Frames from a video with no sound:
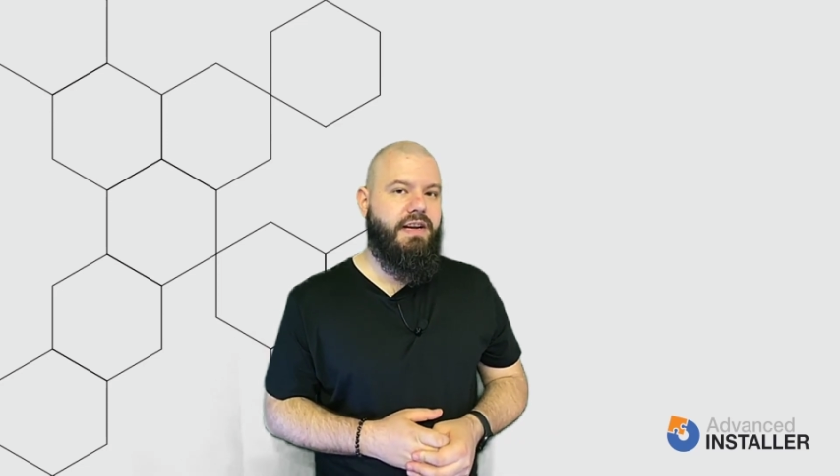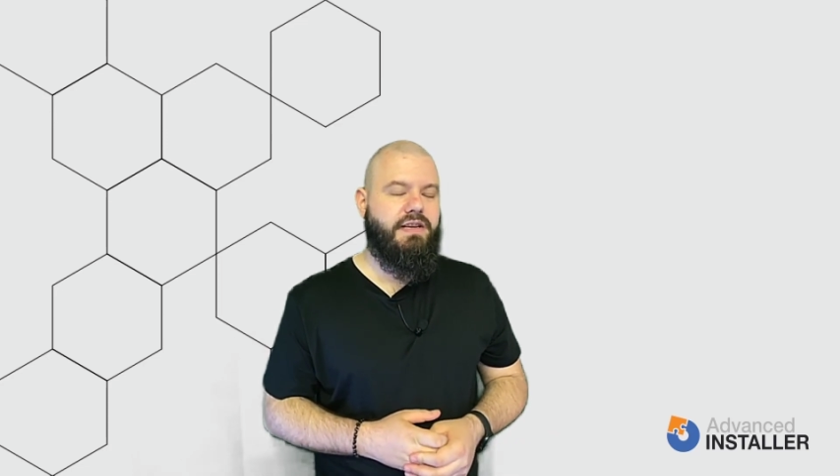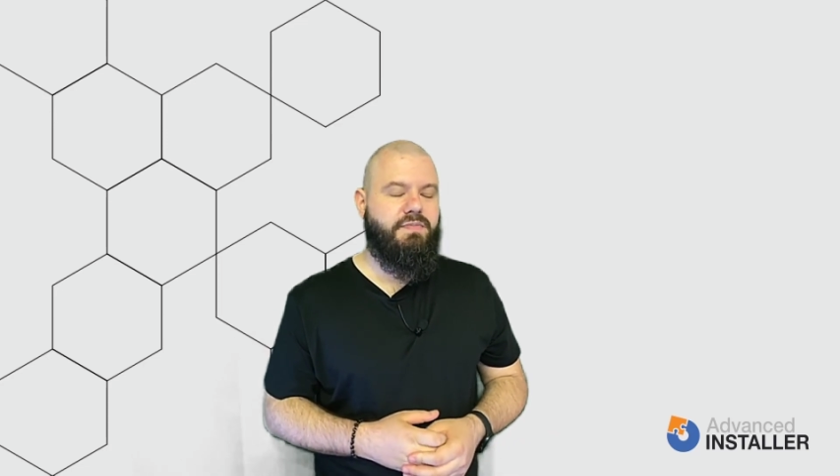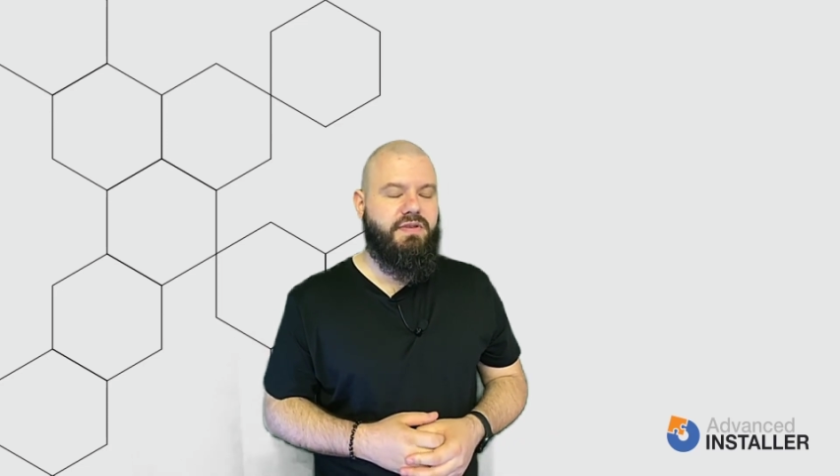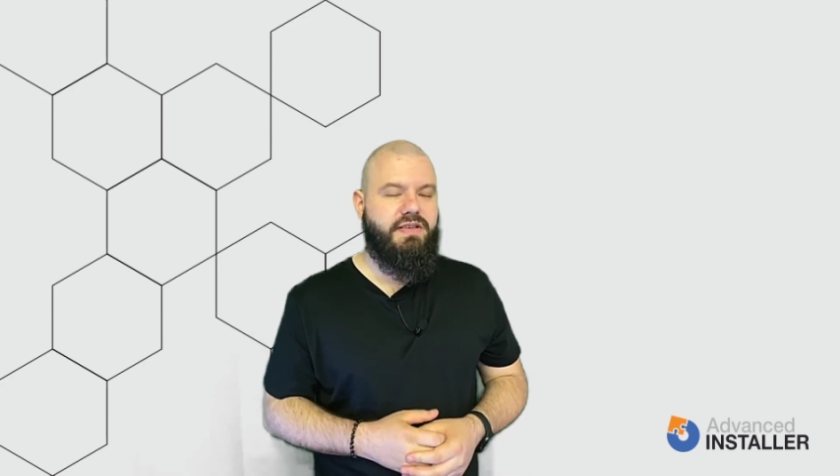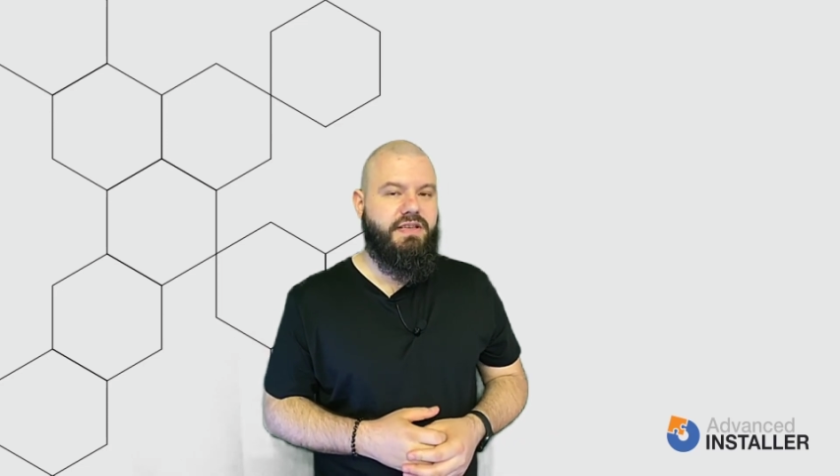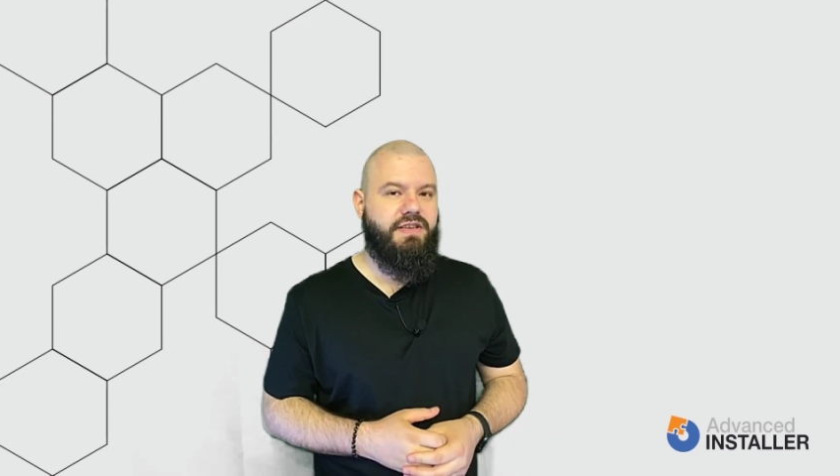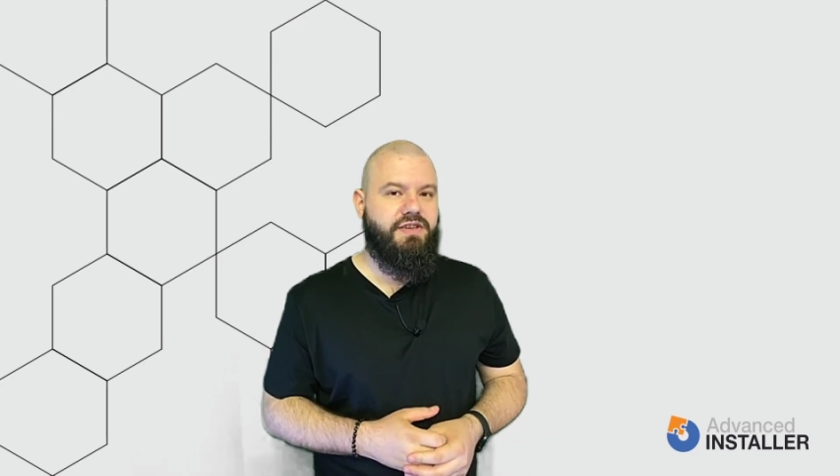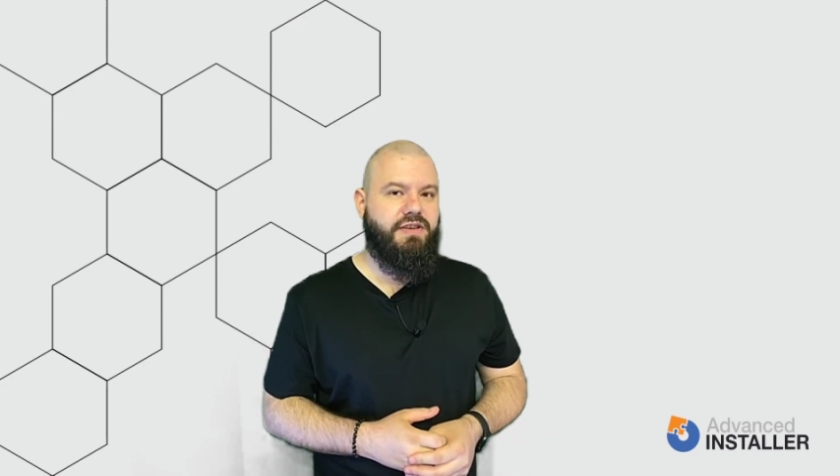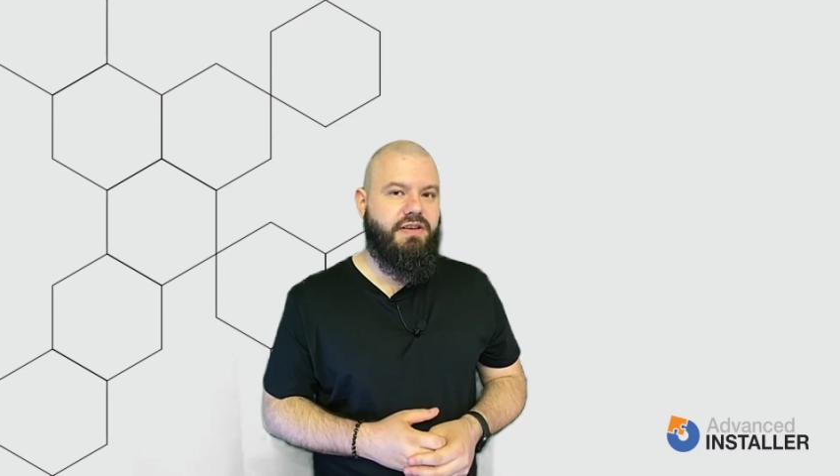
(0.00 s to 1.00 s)
Express
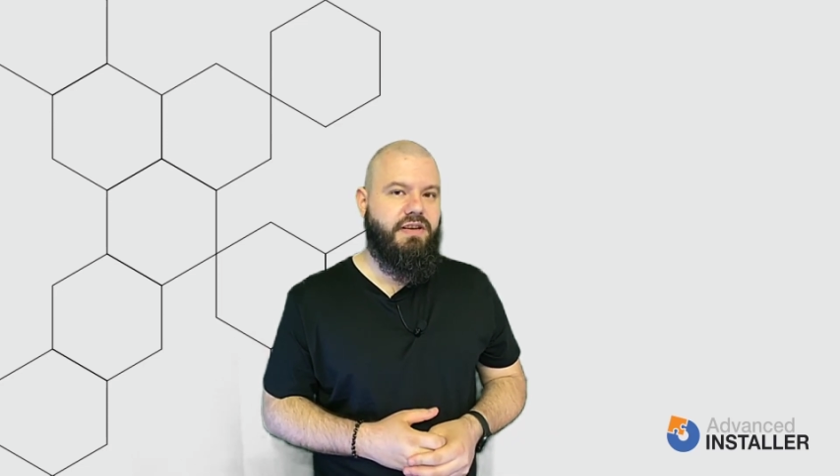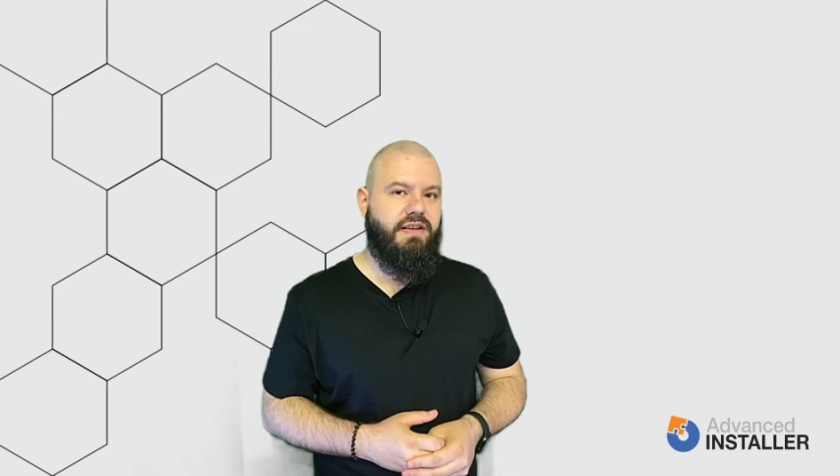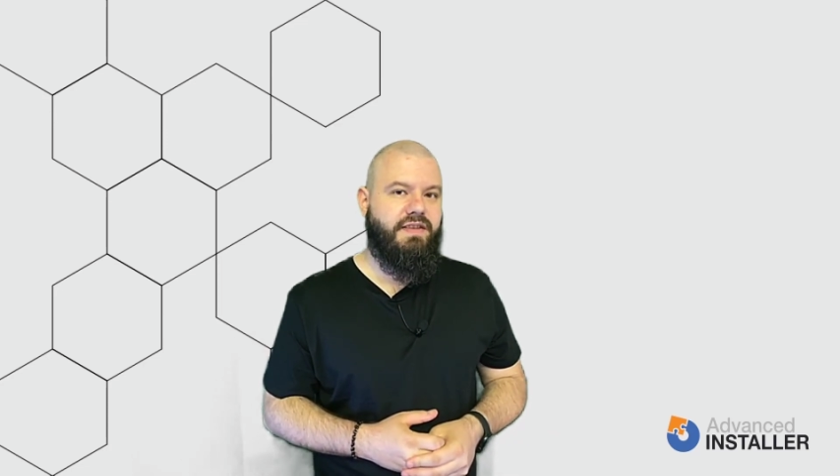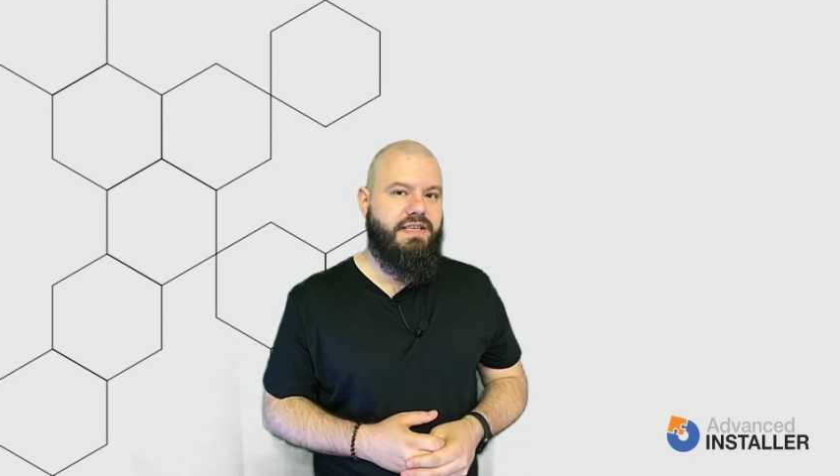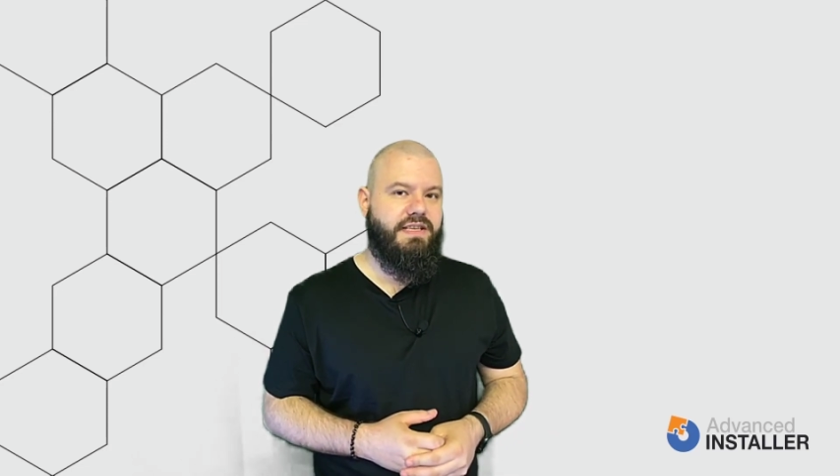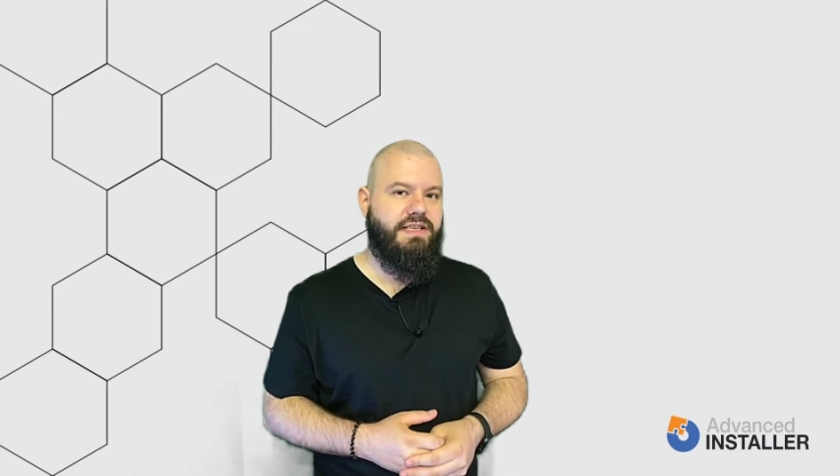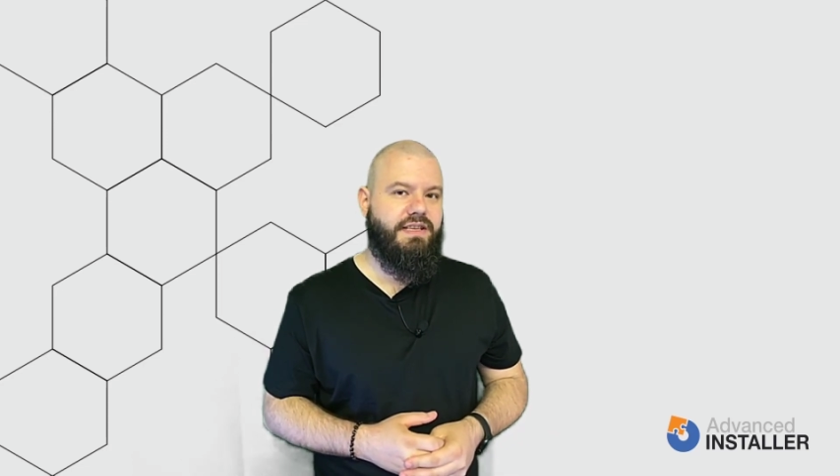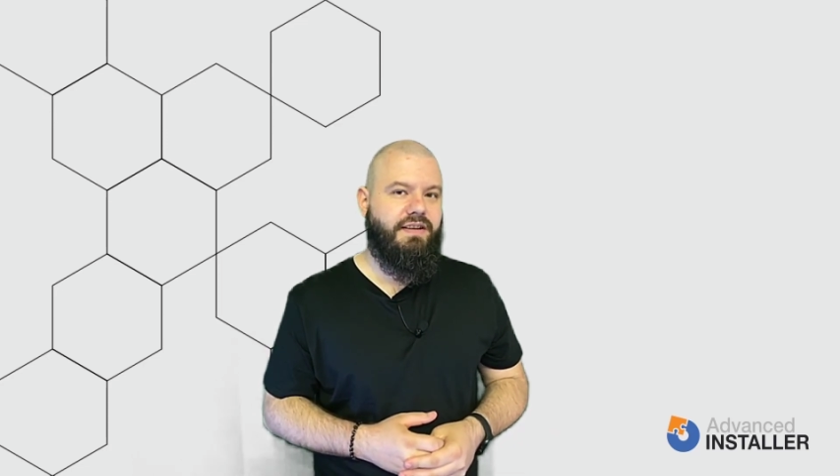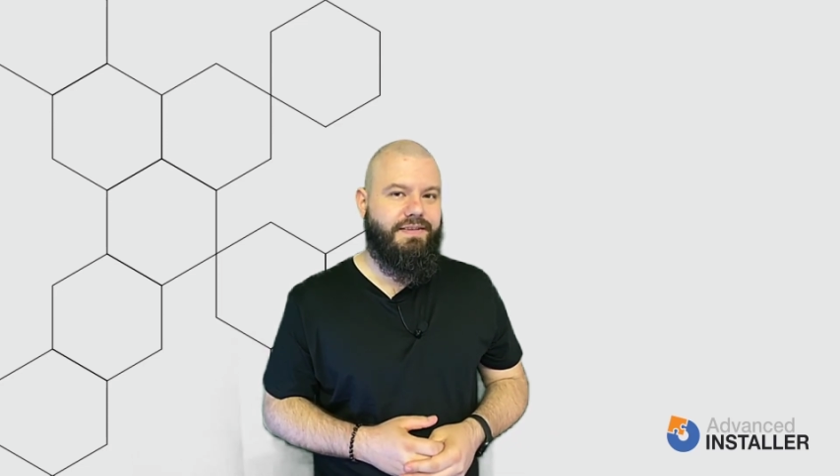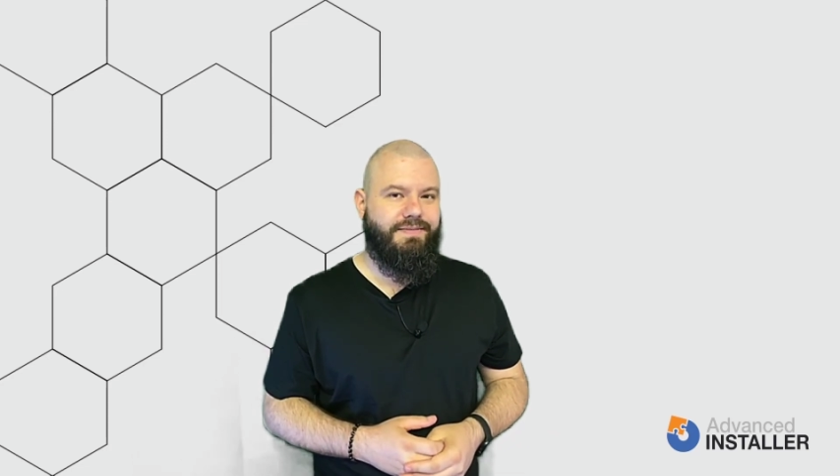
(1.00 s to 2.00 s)
Edition Advanced
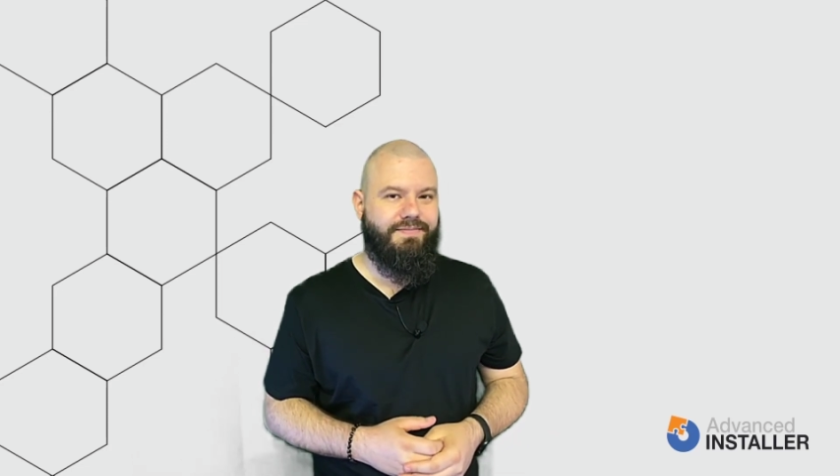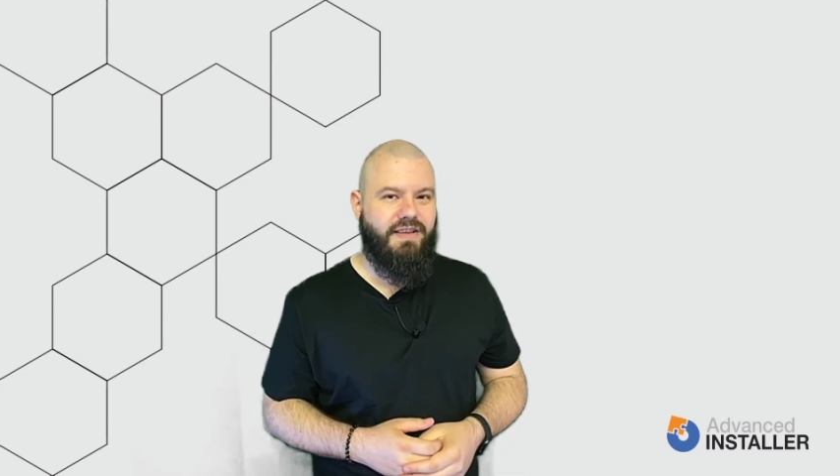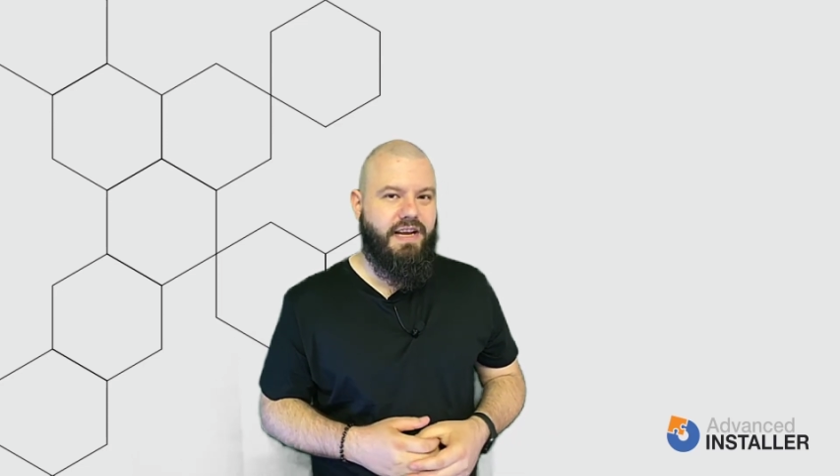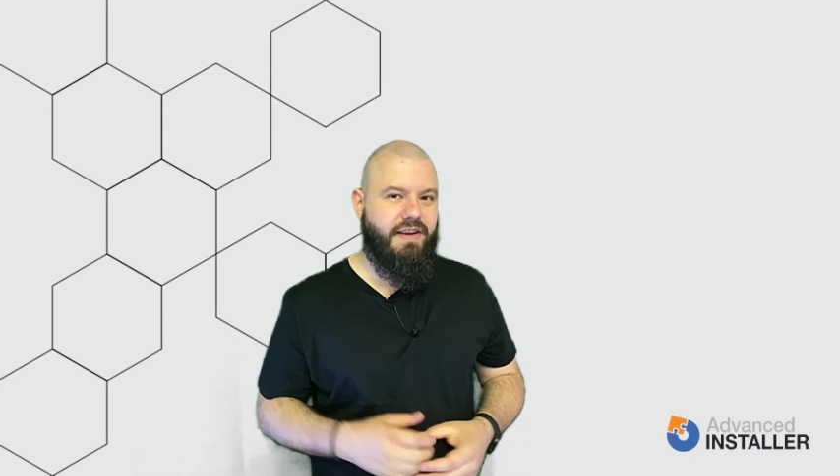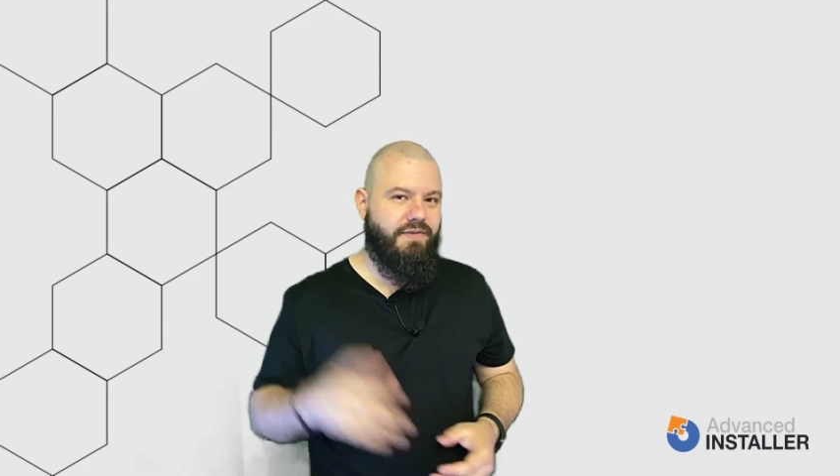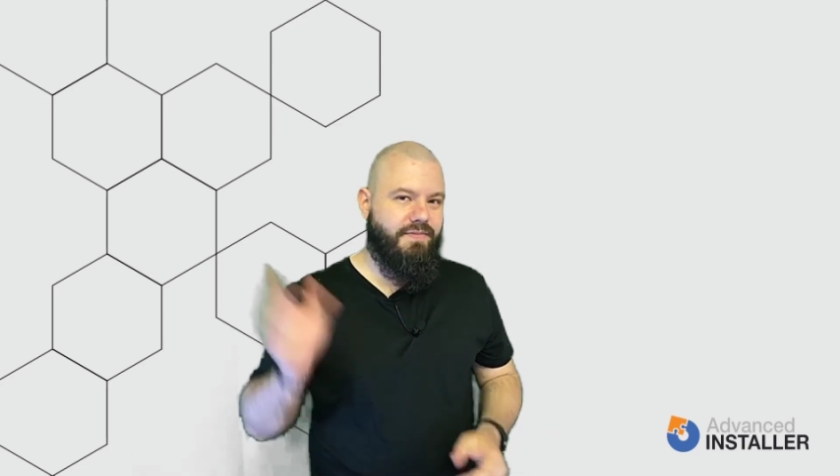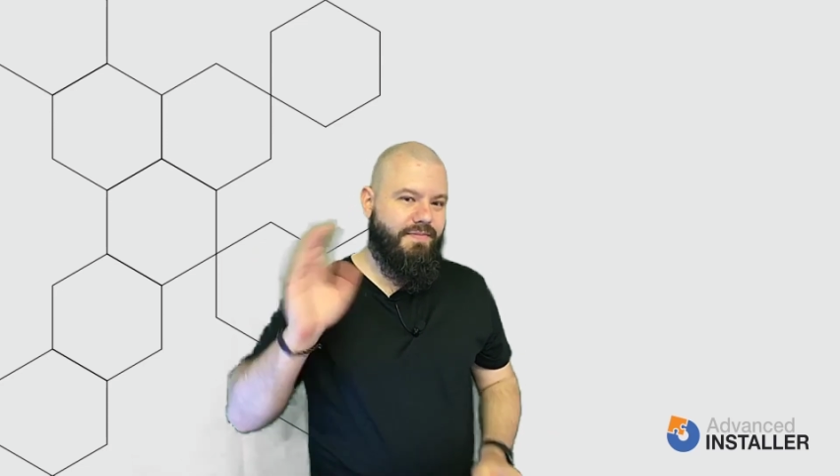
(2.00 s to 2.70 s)
Installer. Thank you.